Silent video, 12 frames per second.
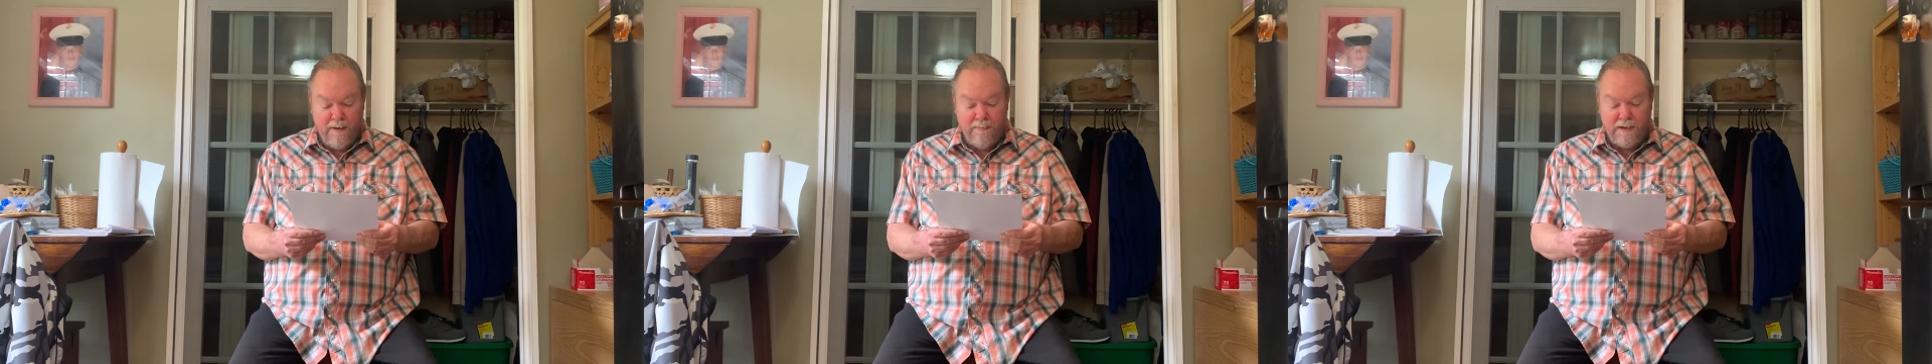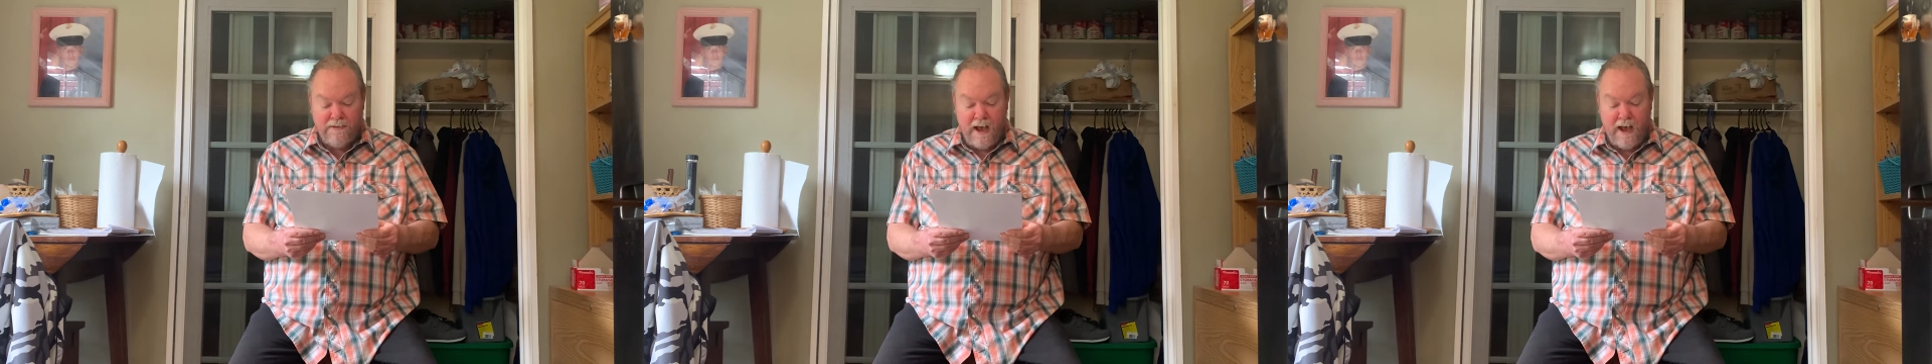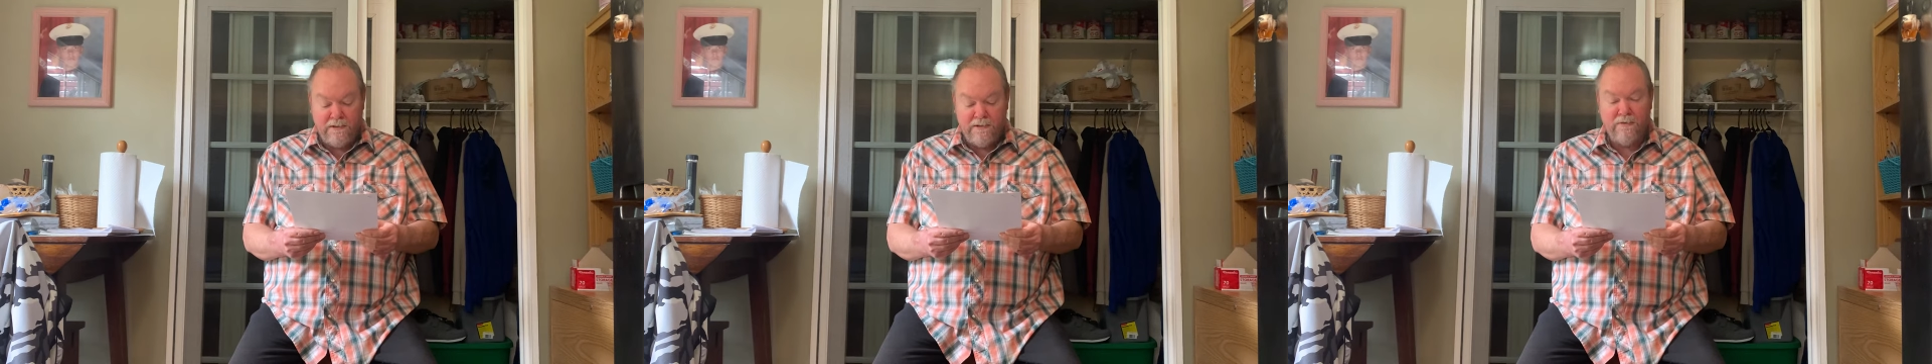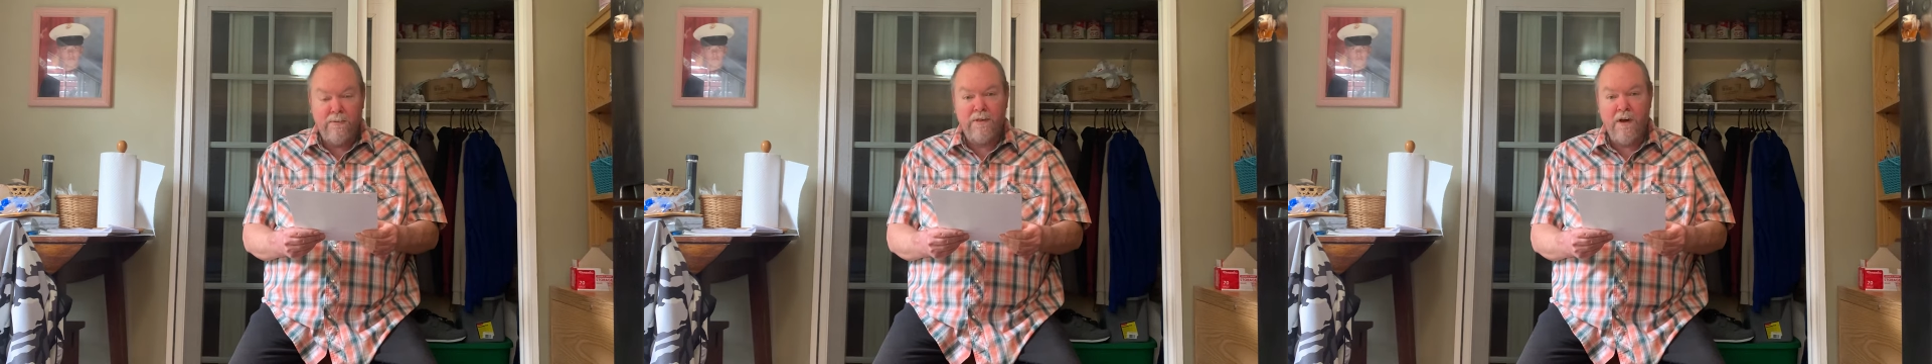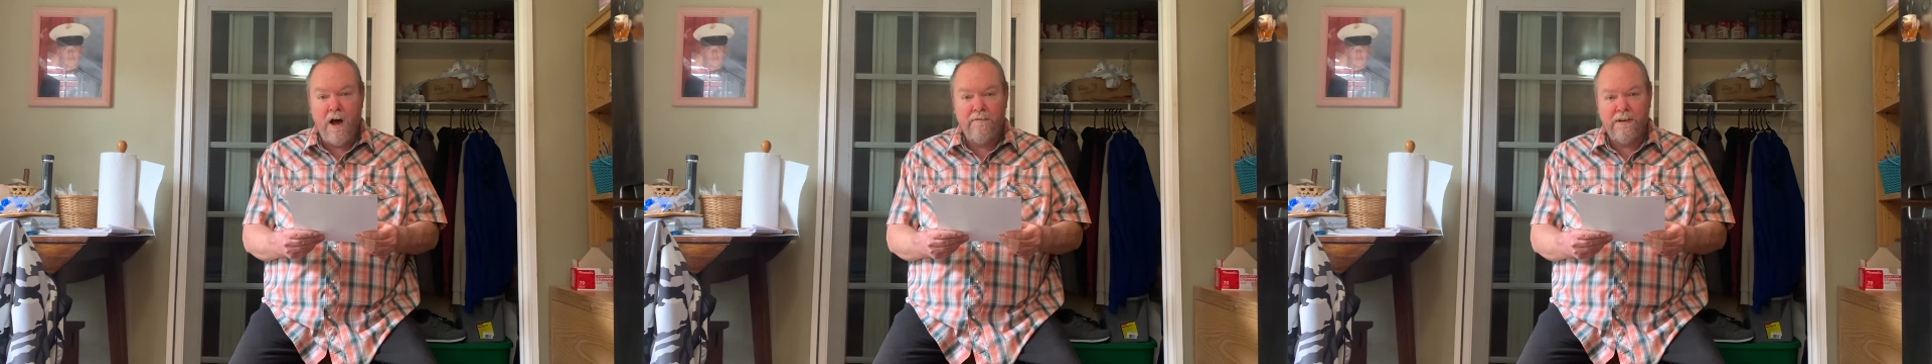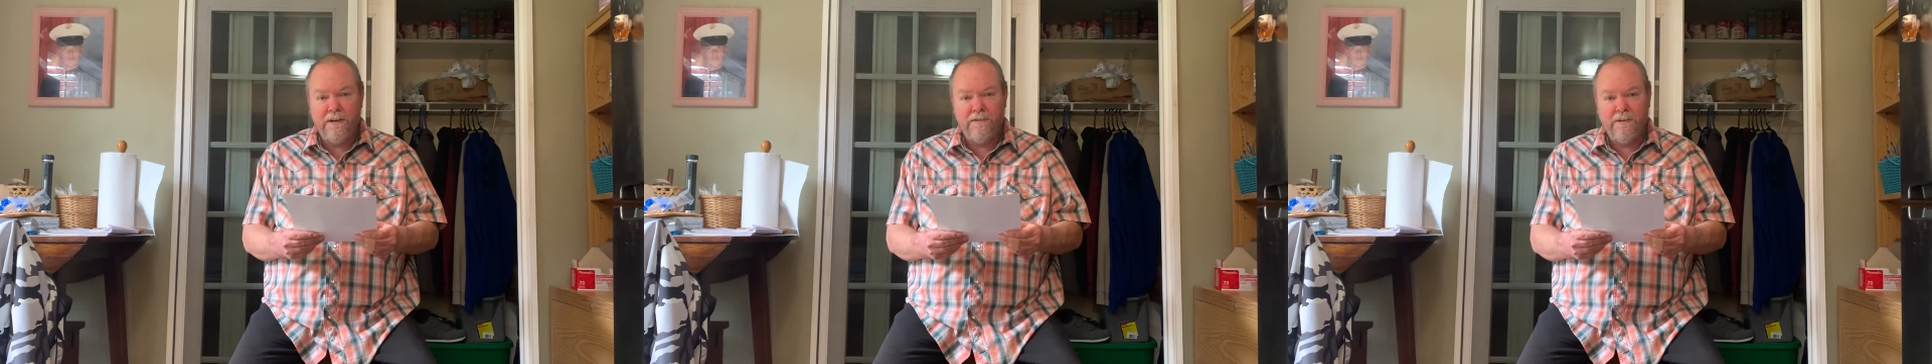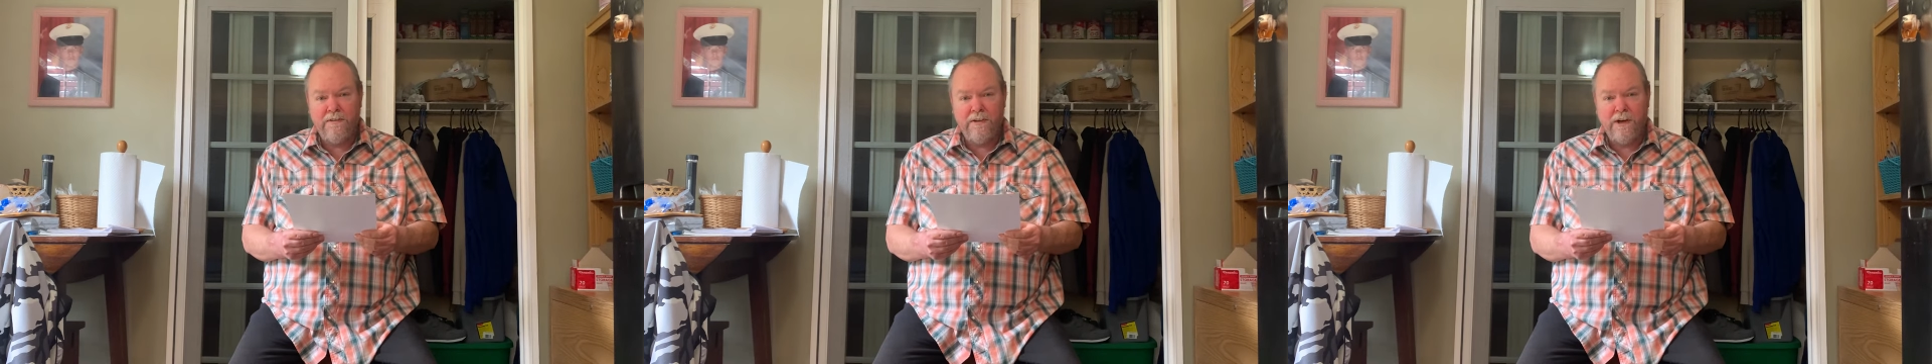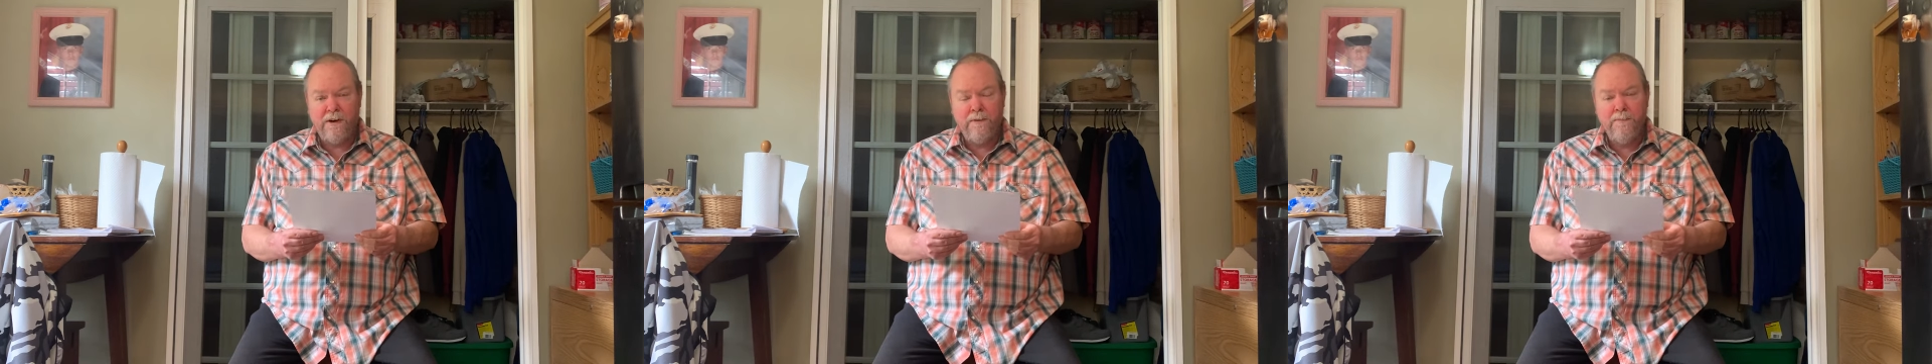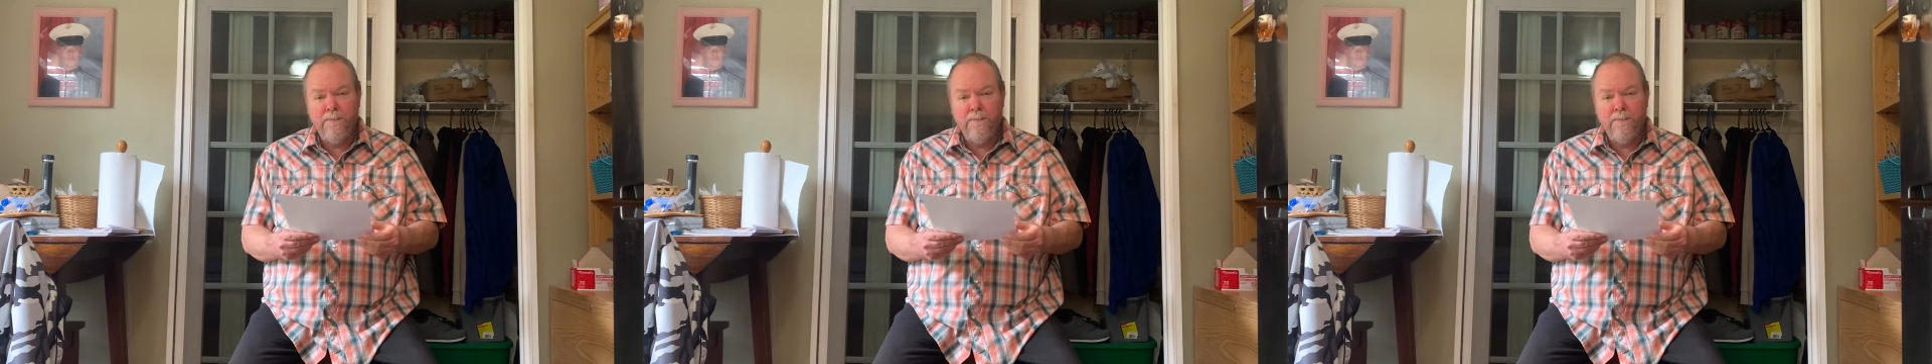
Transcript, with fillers: my taxes with confidence this year.